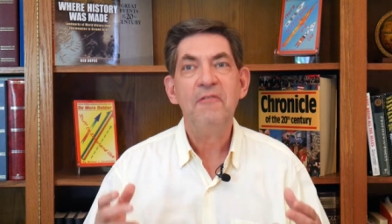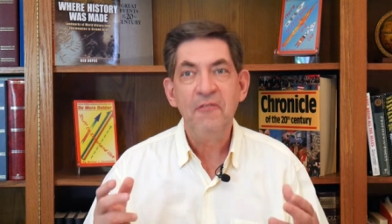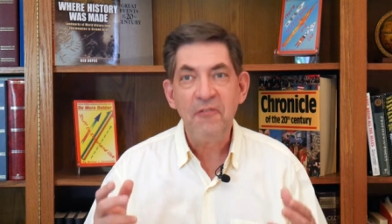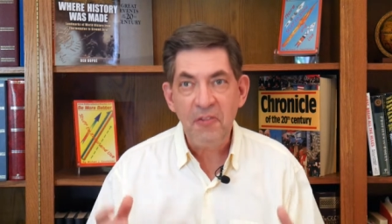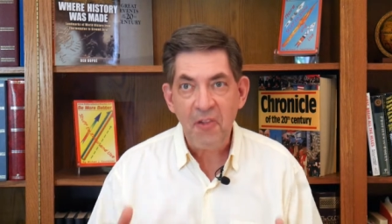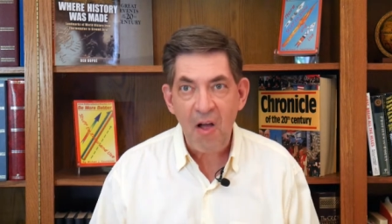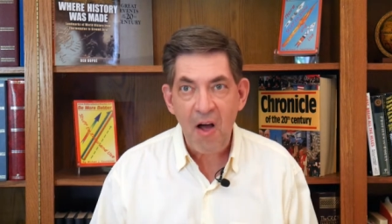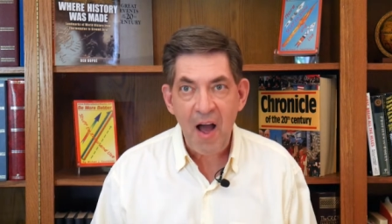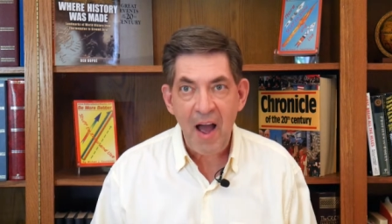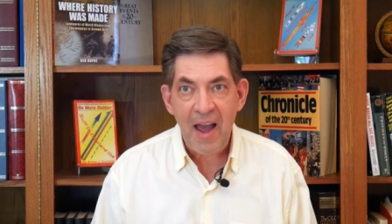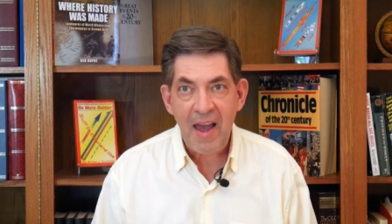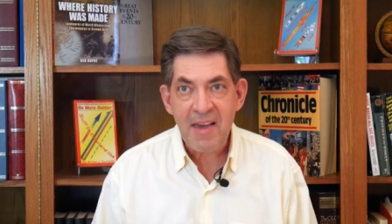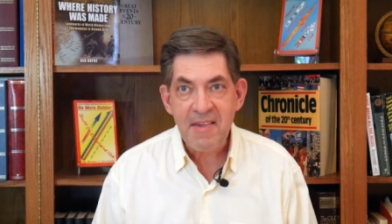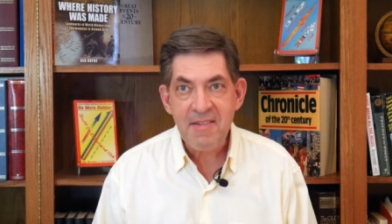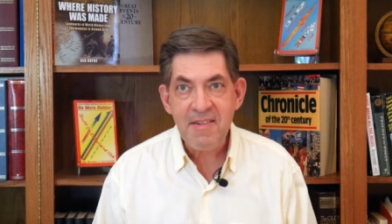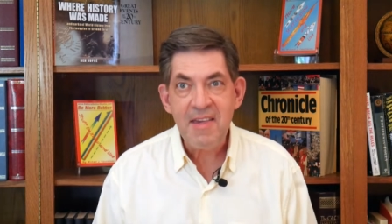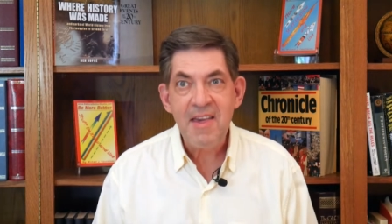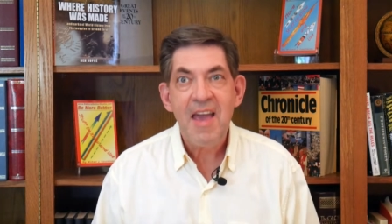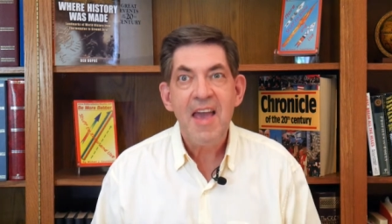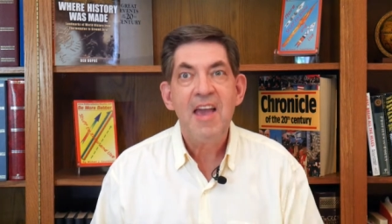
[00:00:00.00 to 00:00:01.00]

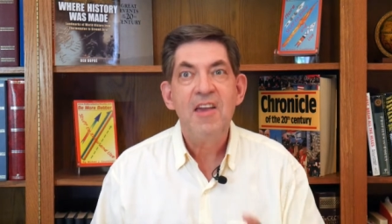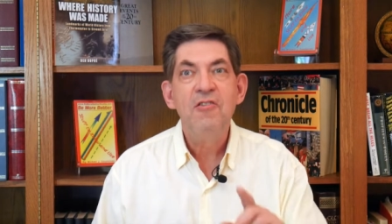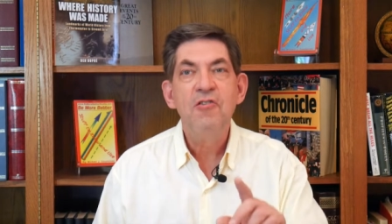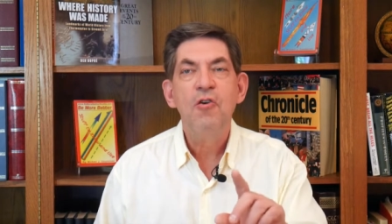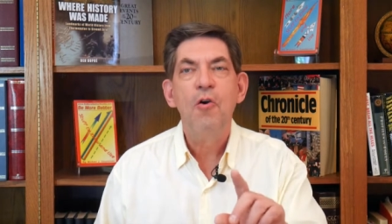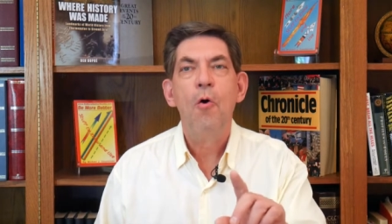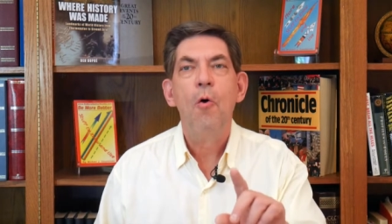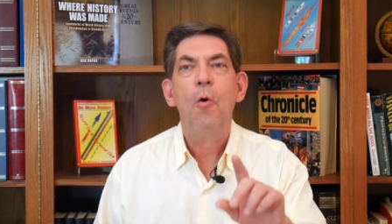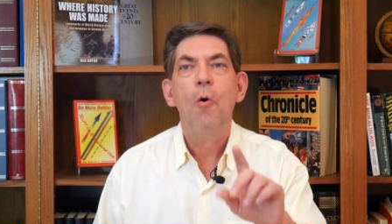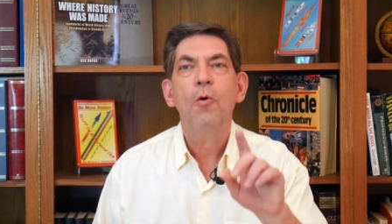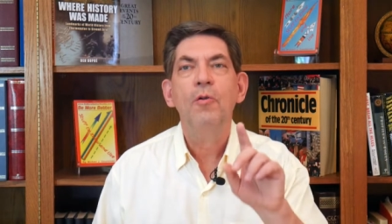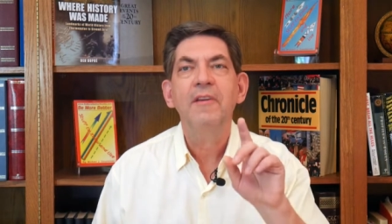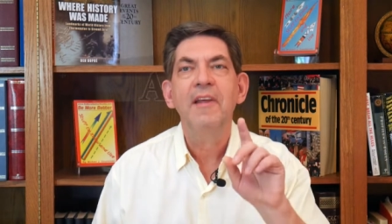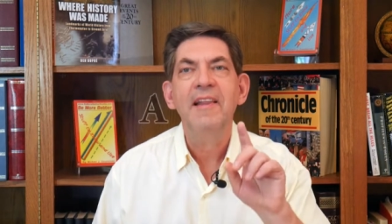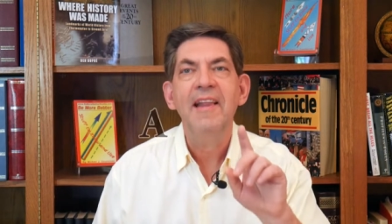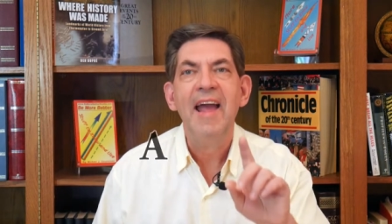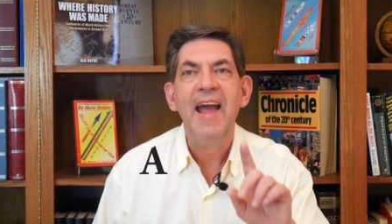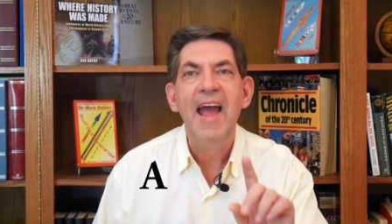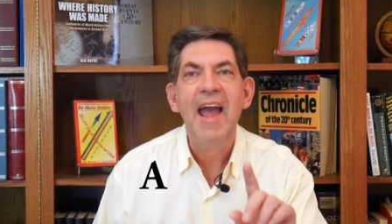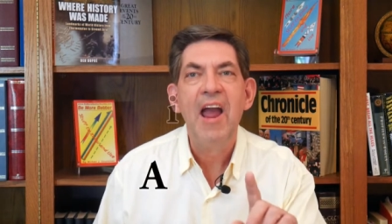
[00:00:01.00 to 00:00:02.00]
flies is called
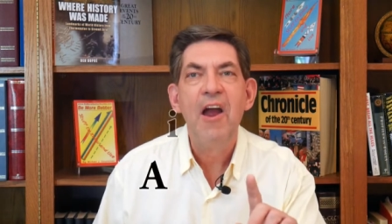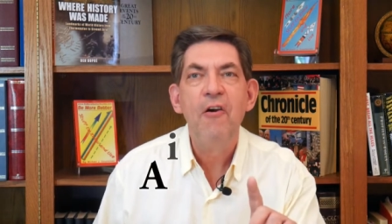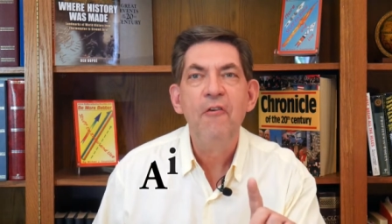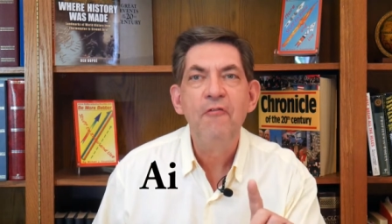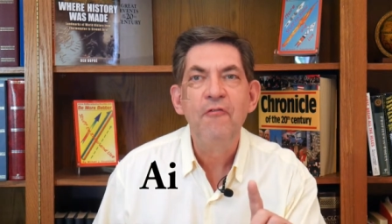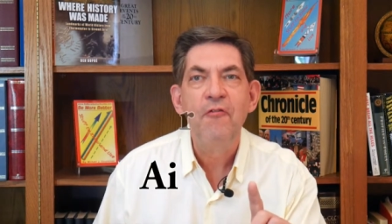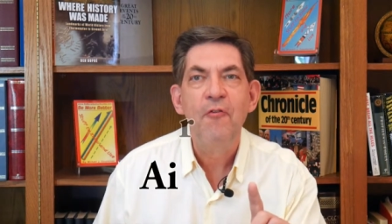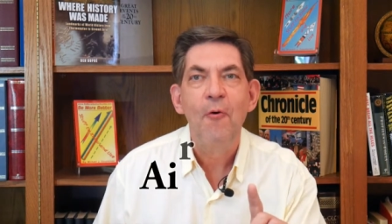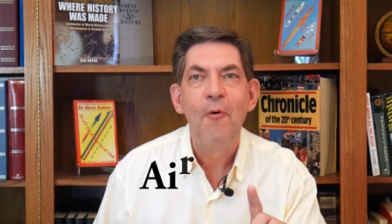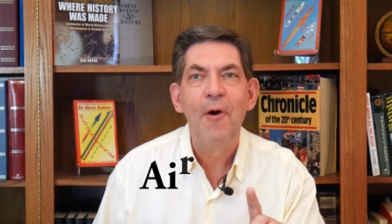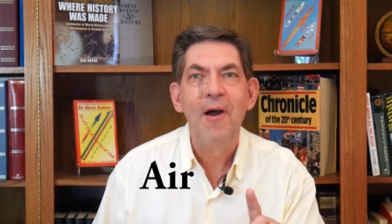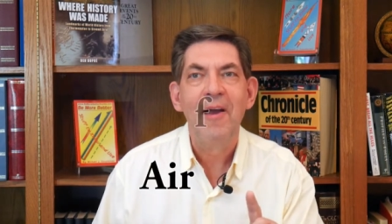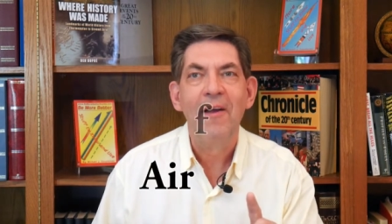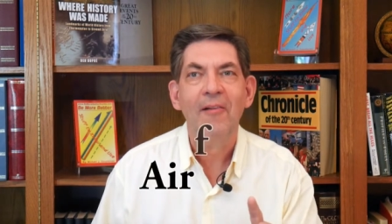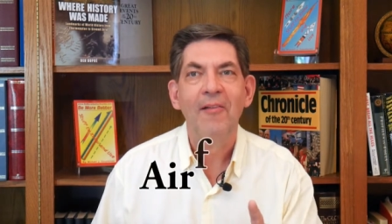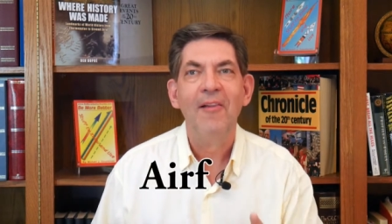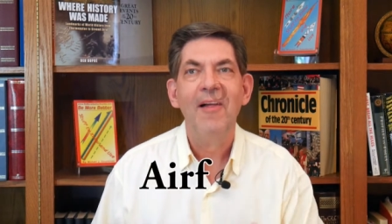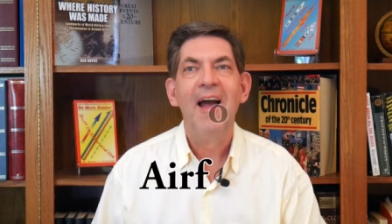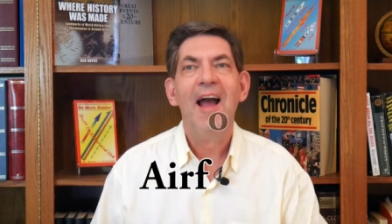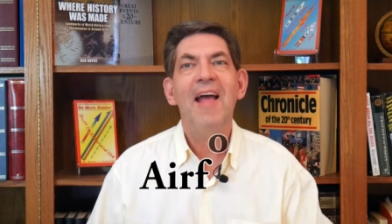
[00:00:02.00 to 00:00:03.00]
an
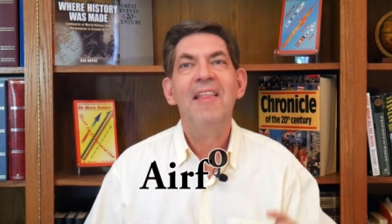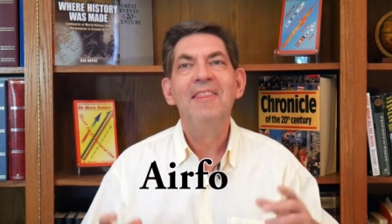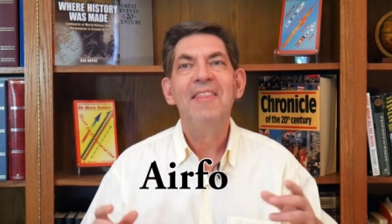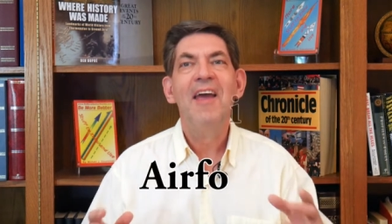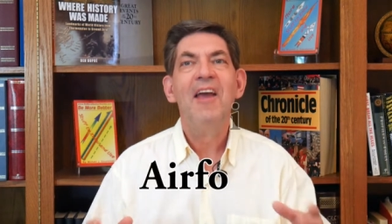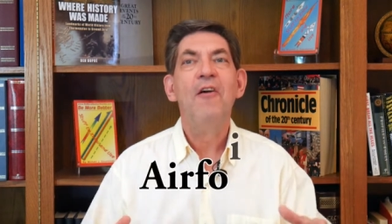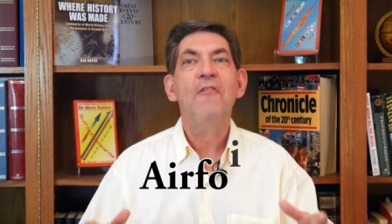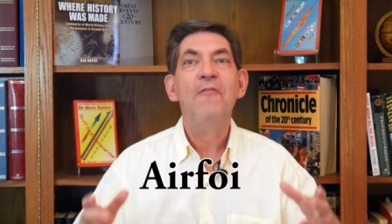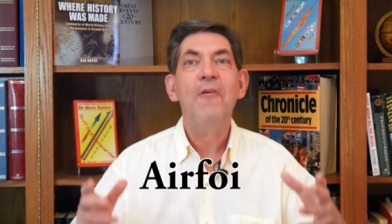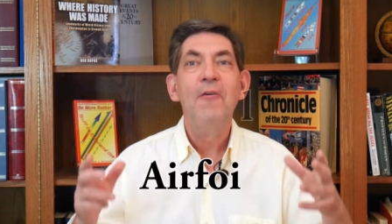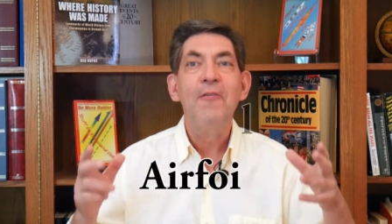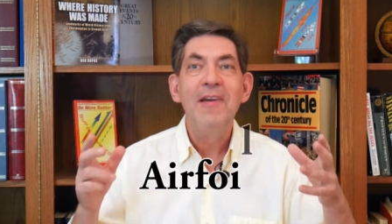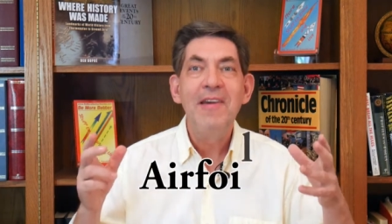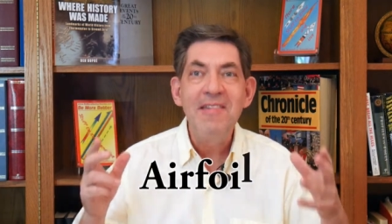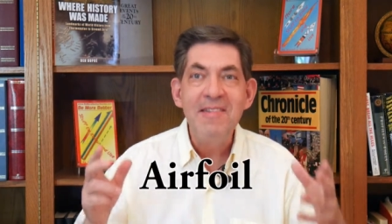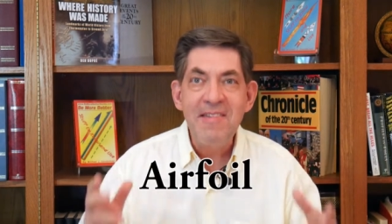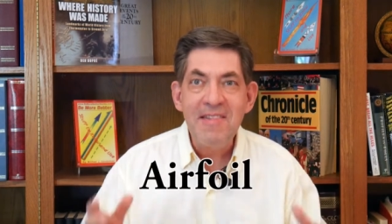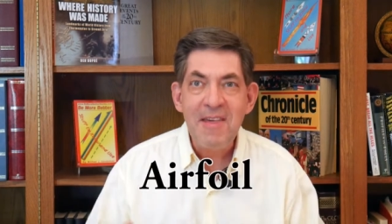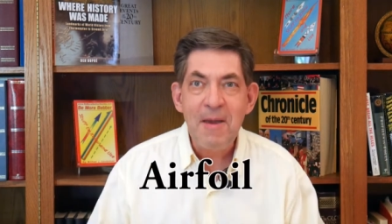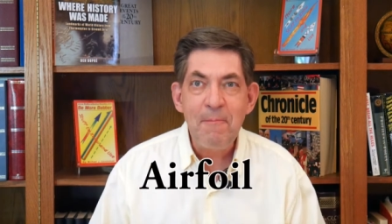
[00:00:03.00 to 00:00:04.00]
airfoil, and they are very
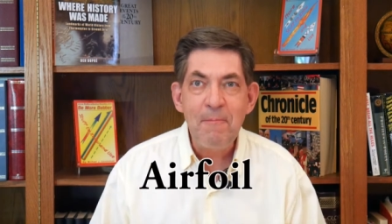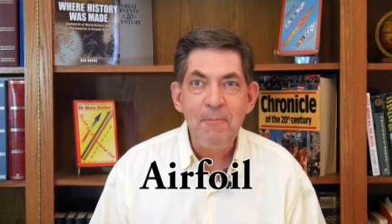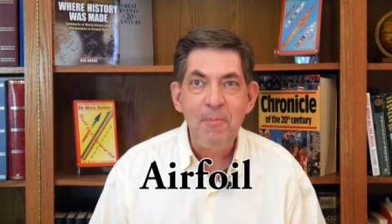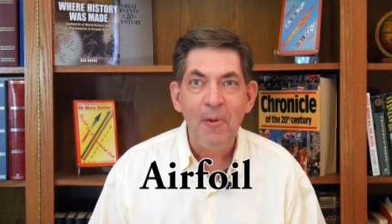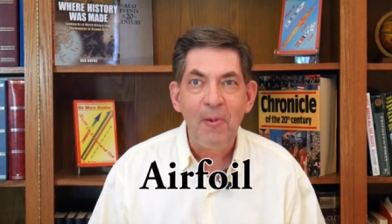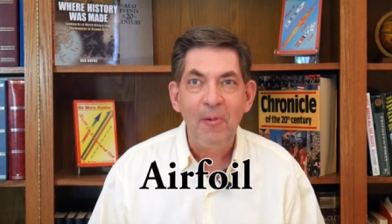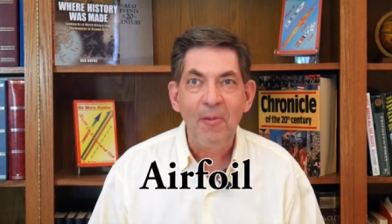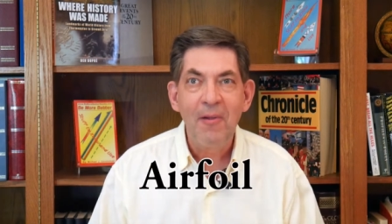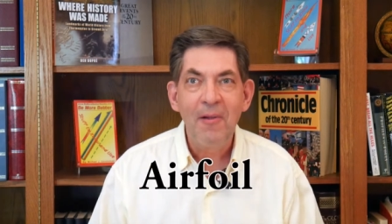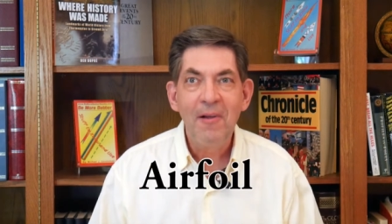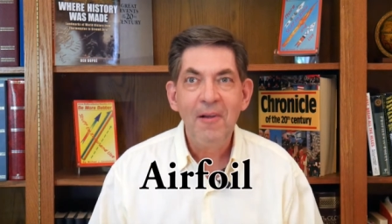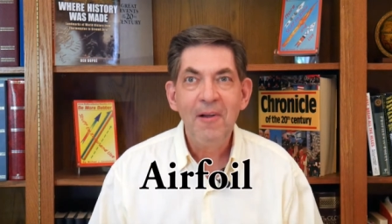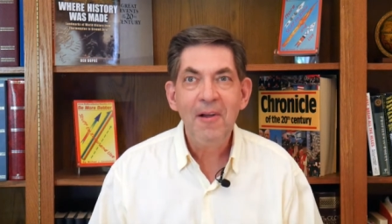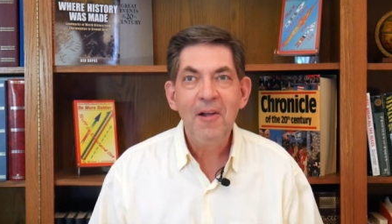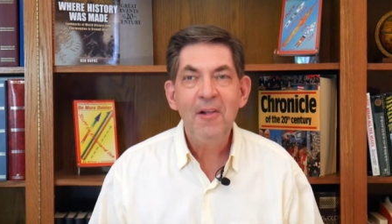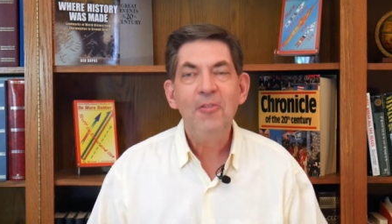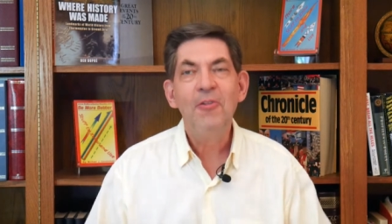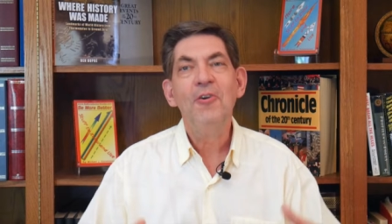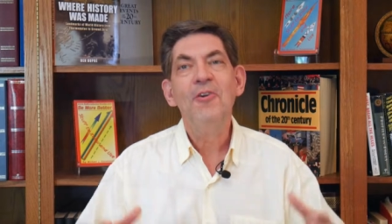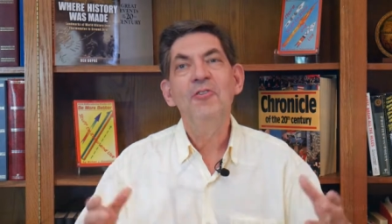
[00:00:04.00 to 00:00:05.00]
simple.
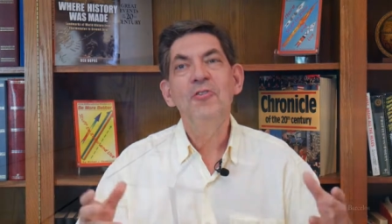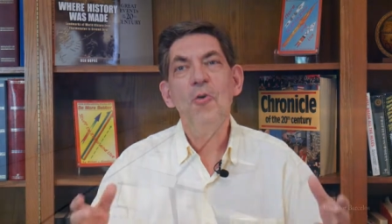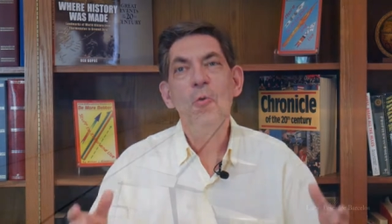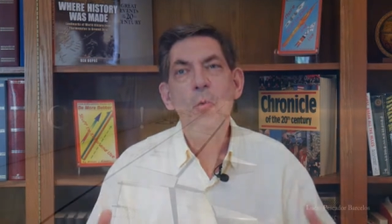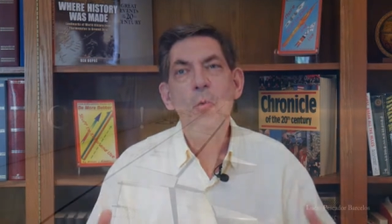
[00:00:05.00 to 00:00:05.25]
Look at the